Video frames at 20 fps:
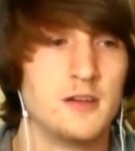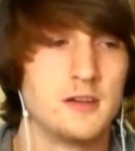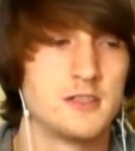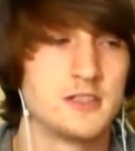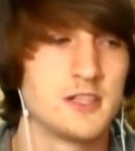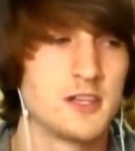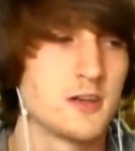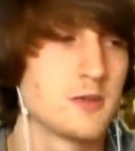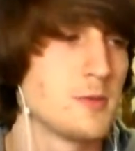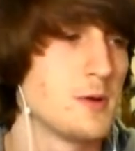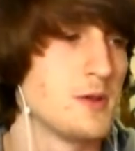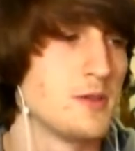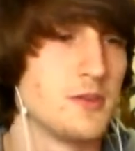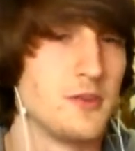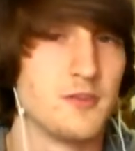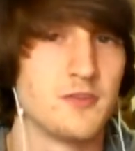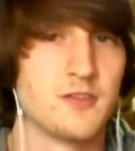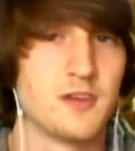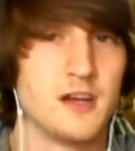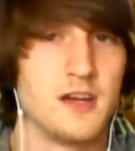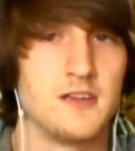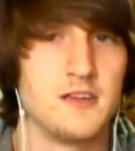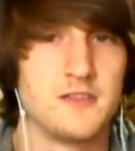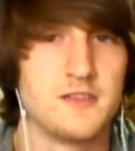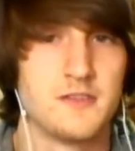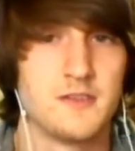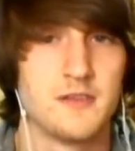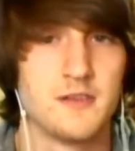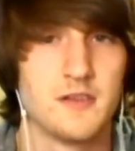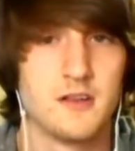I'll talk about those
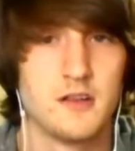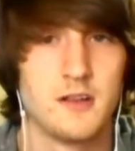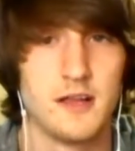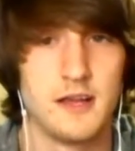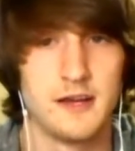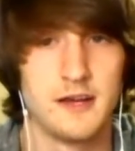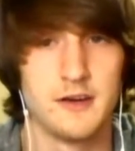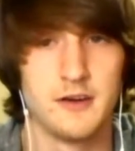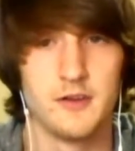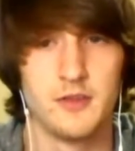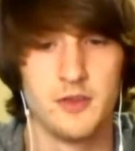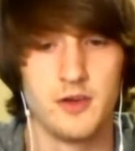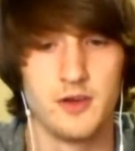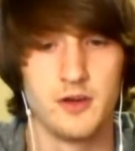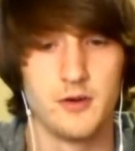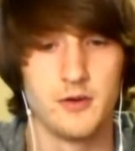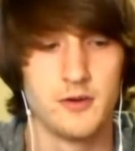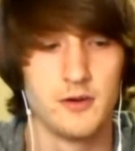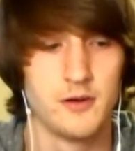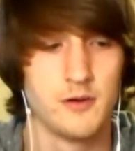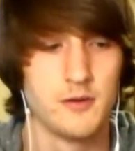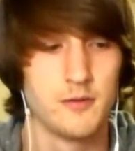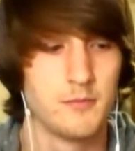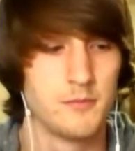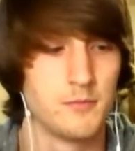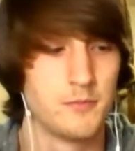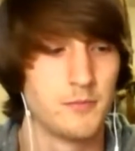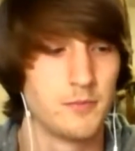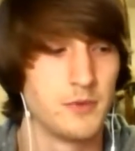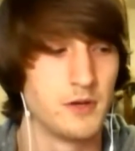guys later though,
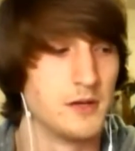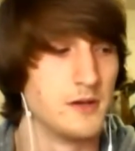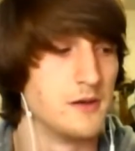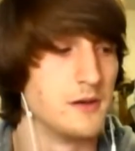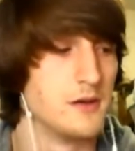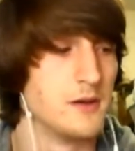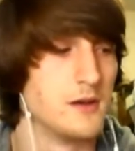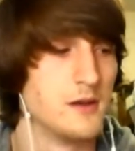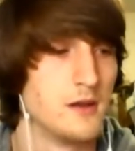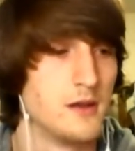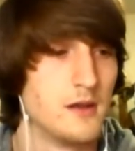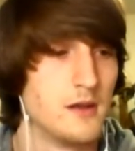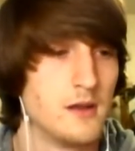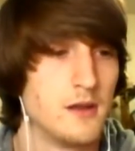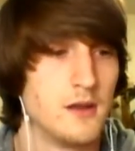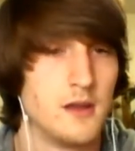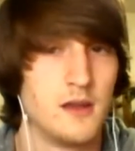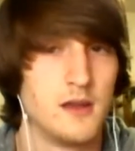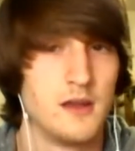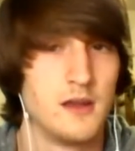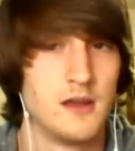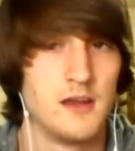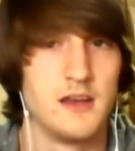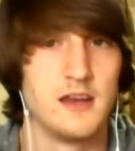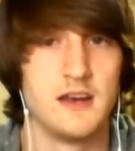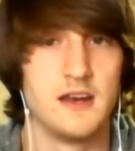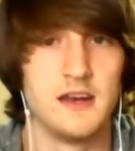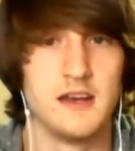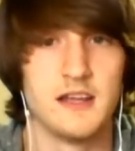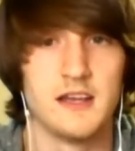but
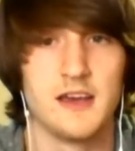in any